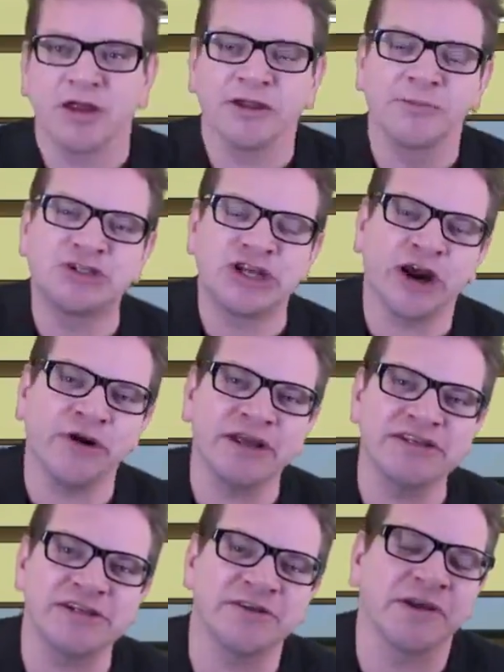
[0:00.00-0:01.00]

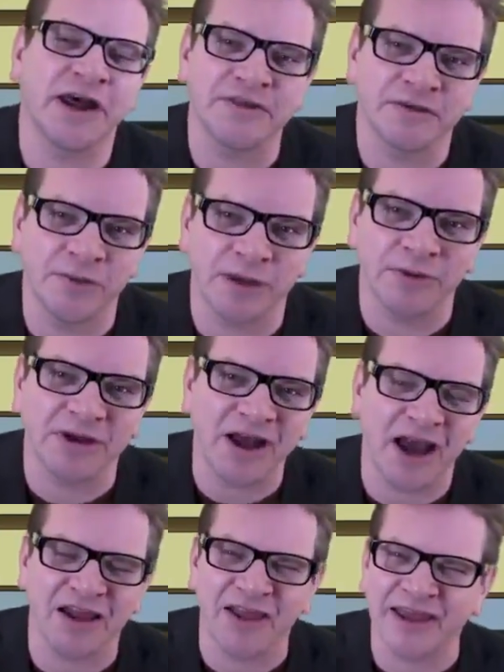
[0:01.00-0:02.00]
Libertarians see the Ninth Amendment
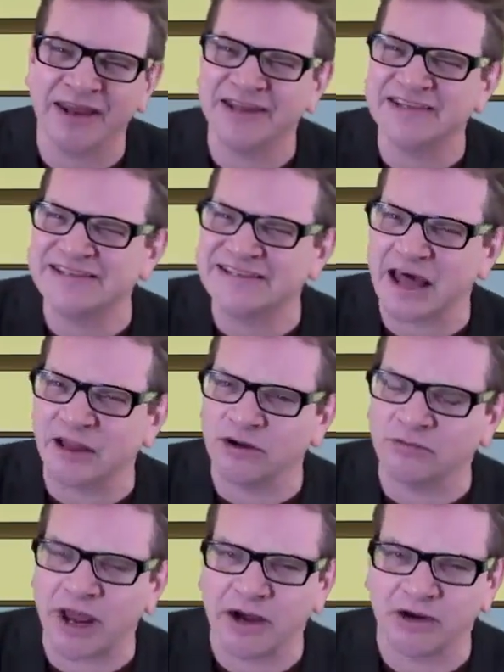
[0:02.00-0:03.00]
kind of like an
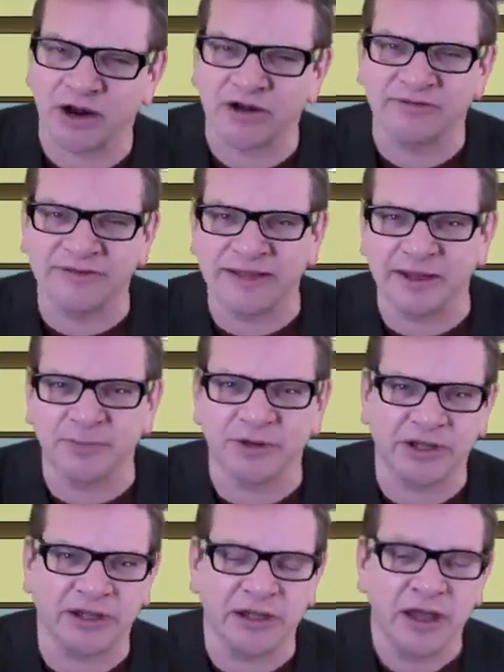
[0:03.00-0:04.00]
accelerator of
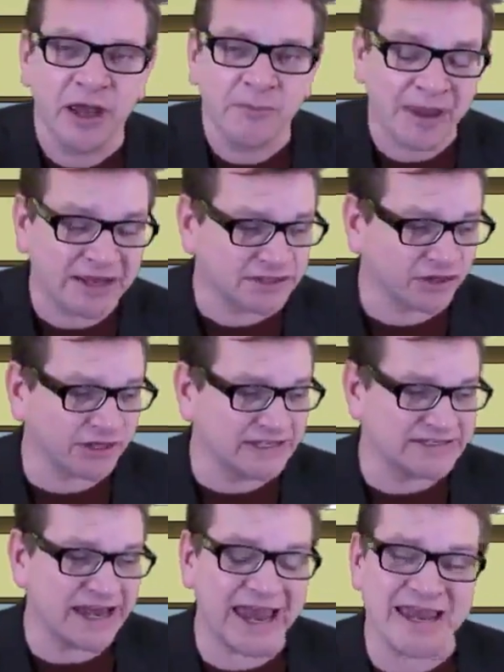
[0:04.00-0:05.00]
liberty, basically
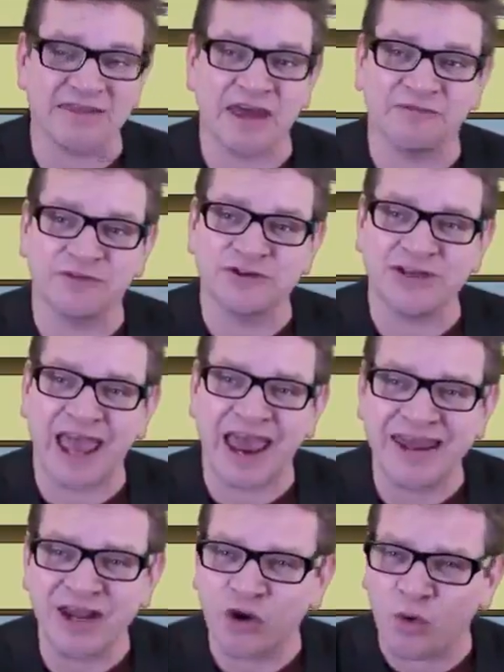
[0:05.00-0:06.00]
saying that if there's
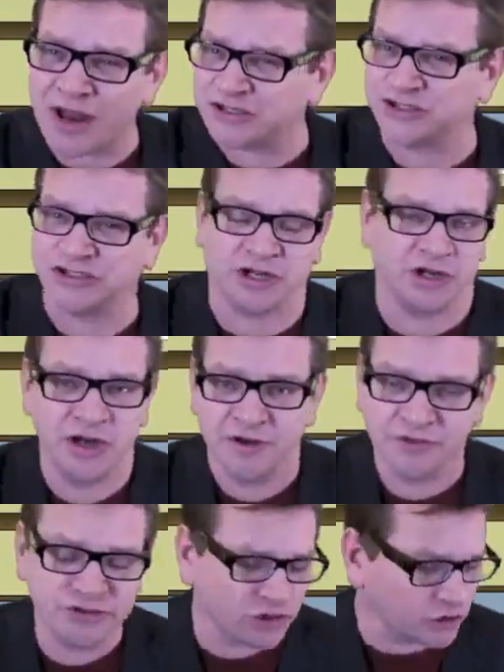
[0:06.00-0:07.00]
any question,
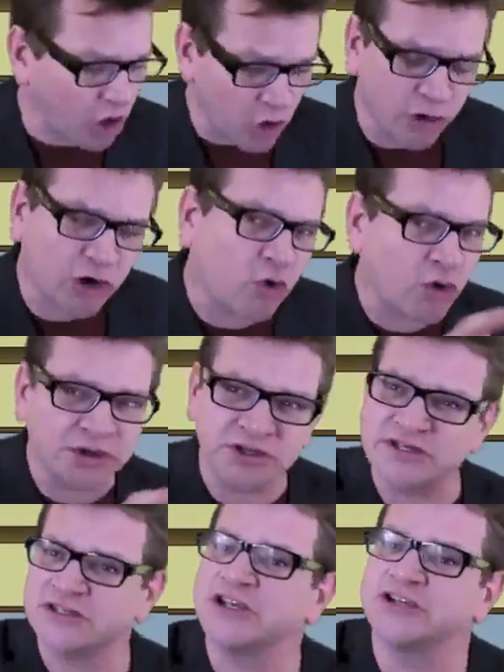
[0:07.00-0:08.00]
if there's a lower court
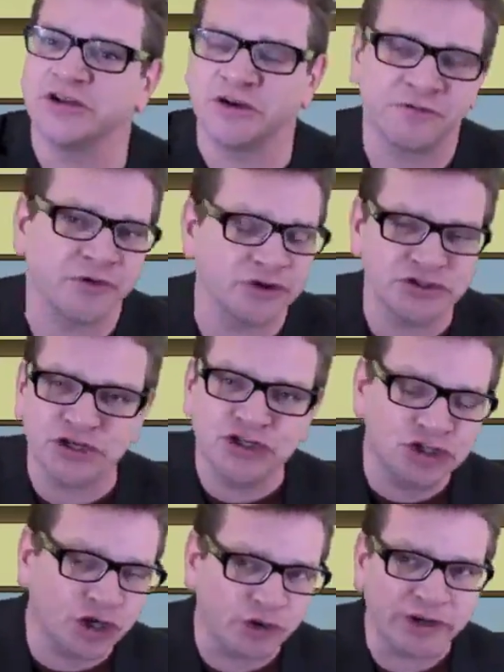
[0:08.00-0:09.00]
decision, or if there's a
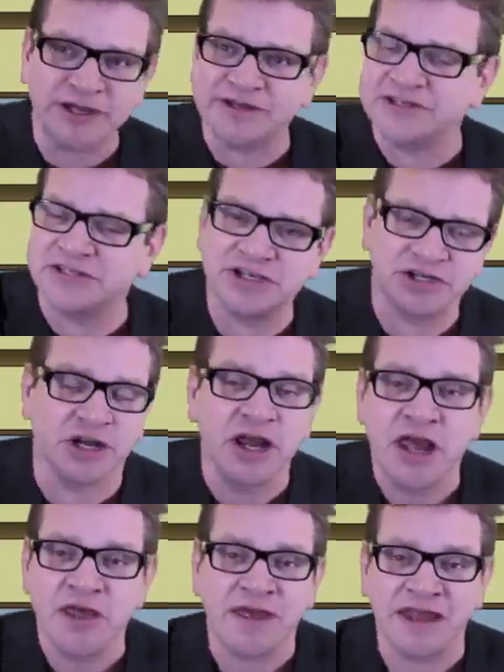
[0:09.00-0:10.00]
jury decision
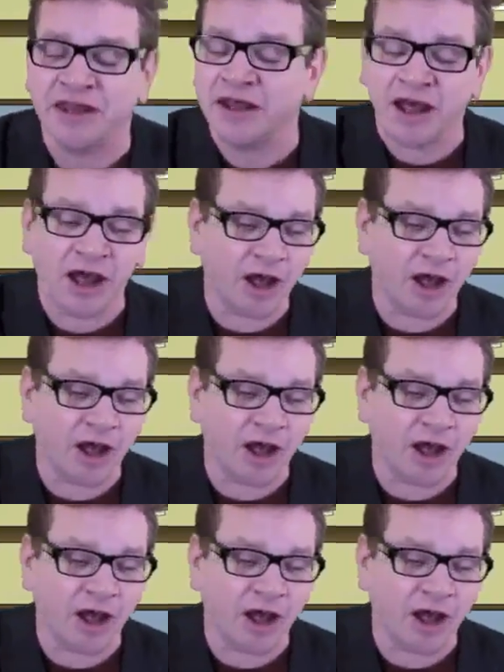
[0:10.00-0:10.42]
that